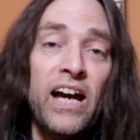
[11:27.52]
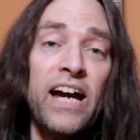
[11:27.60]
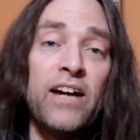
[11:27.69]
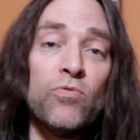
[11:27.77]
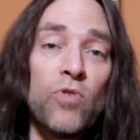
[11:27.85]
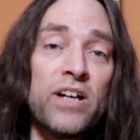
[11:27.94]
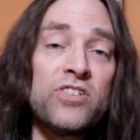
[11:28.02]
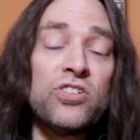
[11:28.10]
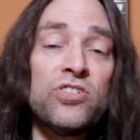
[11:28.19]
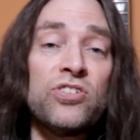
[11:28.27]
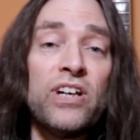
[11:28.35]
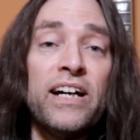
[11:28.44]
And
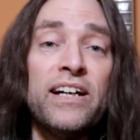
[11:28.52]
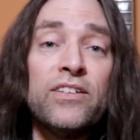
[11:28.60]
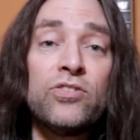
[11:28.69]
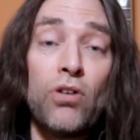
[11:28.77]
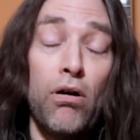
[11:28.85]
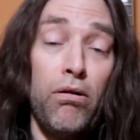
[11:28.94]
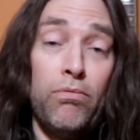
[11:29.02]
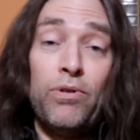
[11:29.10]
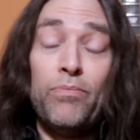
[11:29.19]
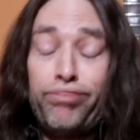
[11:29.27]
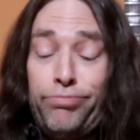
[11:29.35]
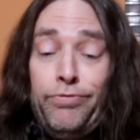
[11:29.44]
Russia says, oh,
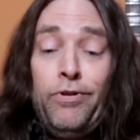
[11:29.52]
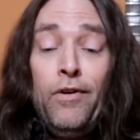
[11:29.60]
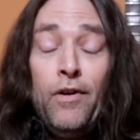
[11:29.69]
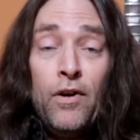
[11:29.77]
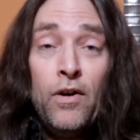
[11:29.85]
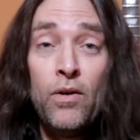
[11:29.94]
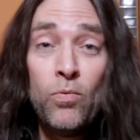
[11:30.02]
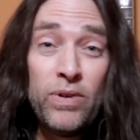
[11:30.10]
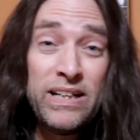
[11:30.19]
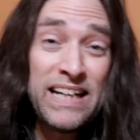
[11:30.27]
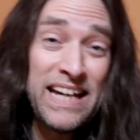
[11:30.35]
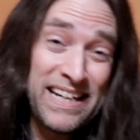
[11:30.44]
well,
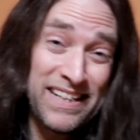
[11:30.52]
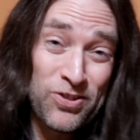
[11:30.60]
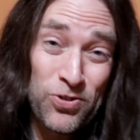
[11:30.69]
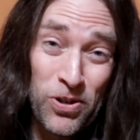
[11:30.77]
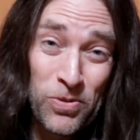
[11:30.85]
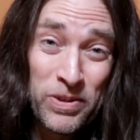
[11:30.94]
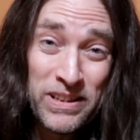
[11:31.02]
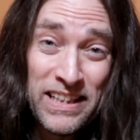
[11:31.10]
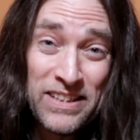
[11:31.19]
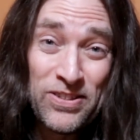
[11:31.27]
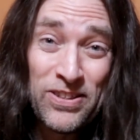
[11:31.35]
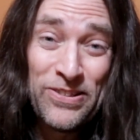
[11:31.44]
we can't control what
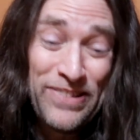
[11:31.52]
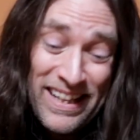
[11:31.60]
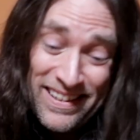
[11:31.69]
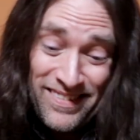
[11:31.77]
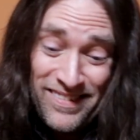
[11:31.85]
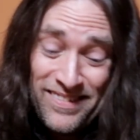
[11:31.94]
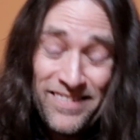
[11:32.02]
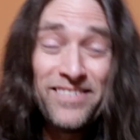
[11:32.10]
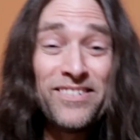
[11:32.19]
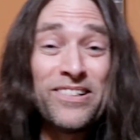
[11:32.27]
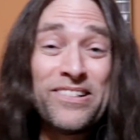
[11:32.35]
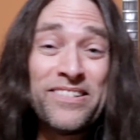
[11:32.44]
they do.
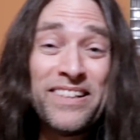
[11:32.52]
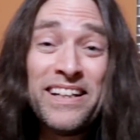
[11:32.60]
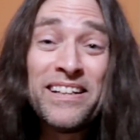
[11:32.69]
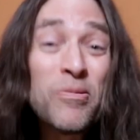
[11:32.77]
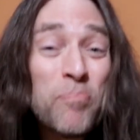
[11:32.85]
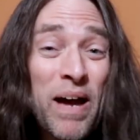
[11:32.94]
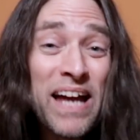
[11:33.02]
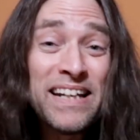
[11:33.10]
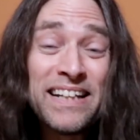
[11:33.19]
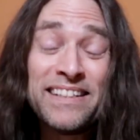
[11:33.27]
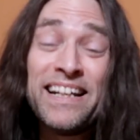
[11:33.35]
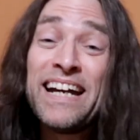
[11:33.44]
They're
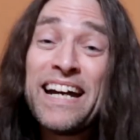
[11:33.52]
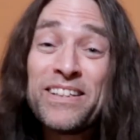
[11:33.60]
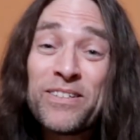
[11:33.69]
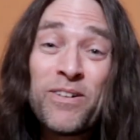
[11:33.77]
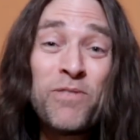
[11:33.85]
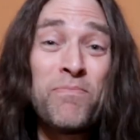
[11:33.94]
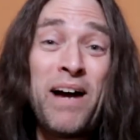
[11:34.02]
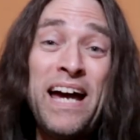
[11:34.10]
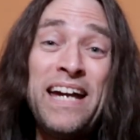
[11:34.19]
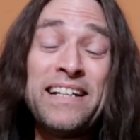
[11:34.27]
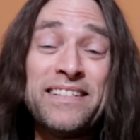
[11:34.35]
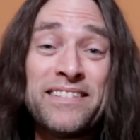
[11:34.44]
independent. They got their own
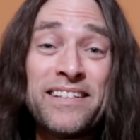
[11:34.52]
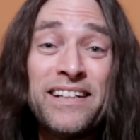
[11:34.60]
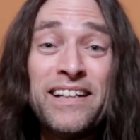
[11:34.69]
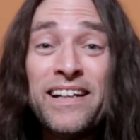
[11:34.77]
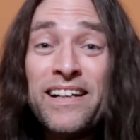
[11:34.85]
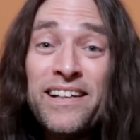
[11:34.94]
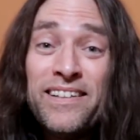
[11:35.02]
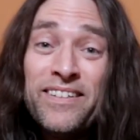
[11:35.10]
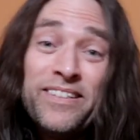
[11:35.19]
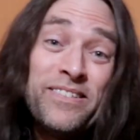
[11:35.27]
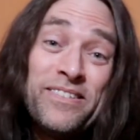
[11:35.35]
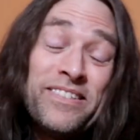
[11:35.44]
mind.
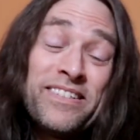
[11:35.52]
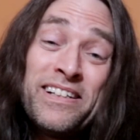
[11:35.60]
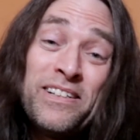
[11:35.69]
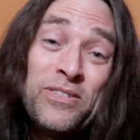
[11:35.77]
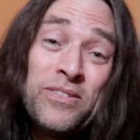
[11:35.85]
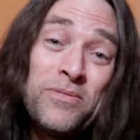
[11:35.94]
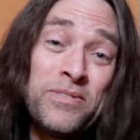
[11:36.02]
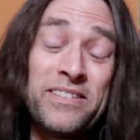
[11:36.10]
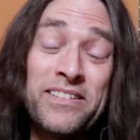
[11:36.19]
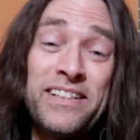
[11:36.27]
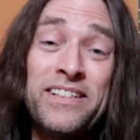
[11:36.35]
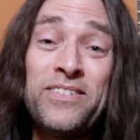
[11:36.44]
They're going to do what
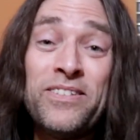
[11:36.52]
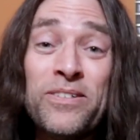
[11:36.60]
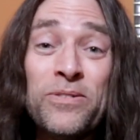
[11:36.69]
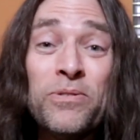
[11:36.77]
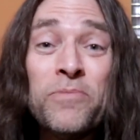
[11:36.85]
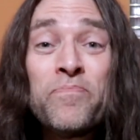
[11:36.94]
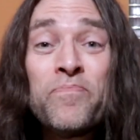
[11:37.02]
they're going to do.